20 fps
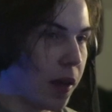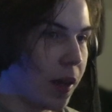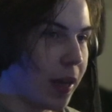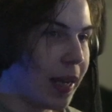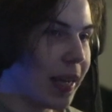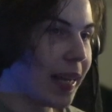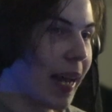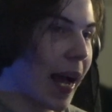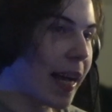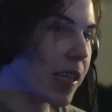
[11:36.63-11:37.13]

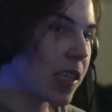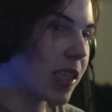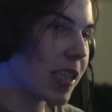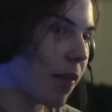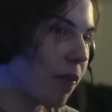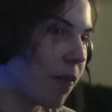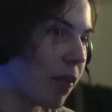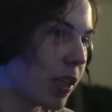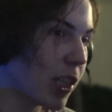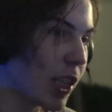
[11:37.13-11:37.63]
it has
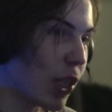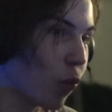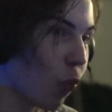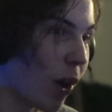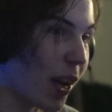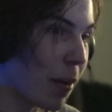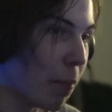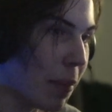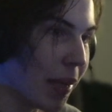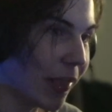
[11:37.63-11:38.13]

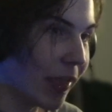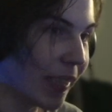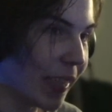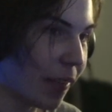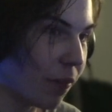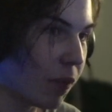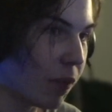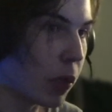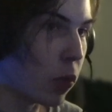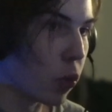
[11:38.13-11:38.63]
71 million
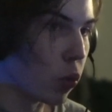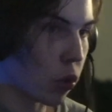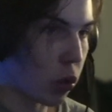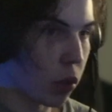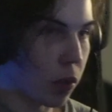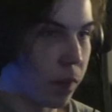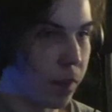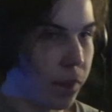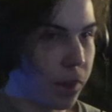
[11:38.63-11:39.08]
views.